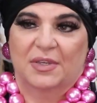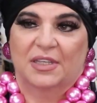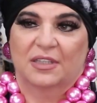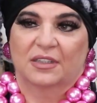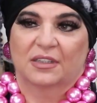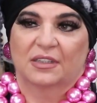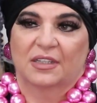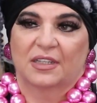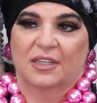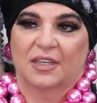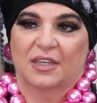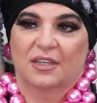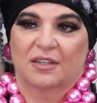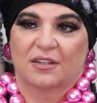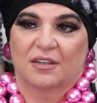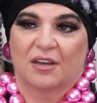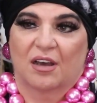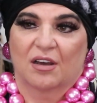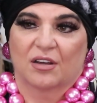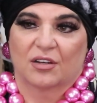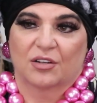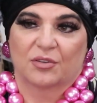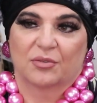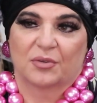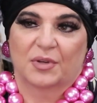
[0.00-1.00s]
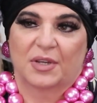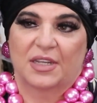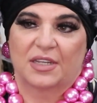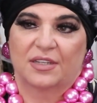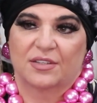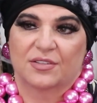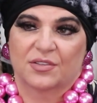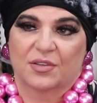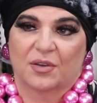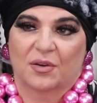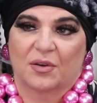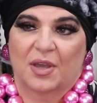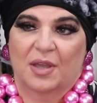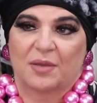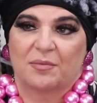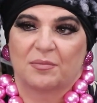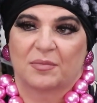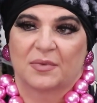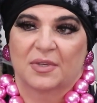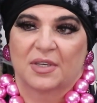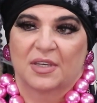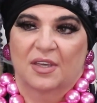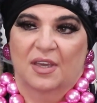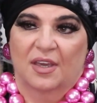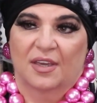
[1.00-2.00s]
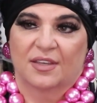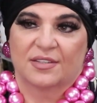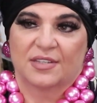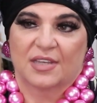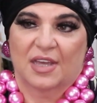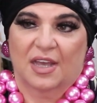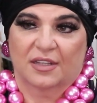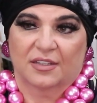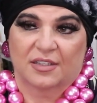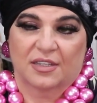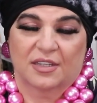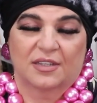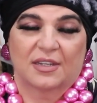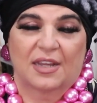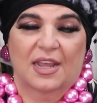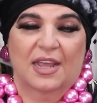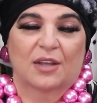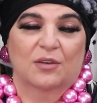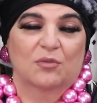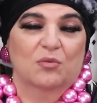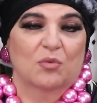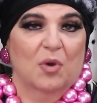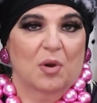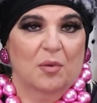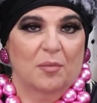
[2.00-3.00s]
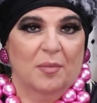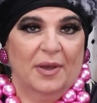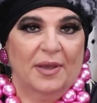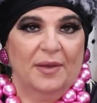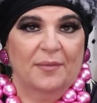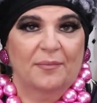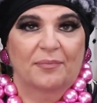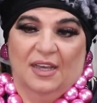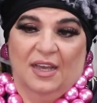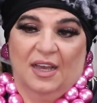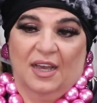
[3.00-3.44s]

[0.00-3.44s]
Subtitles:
Italy and Hungary, so I'm Italian and Roma.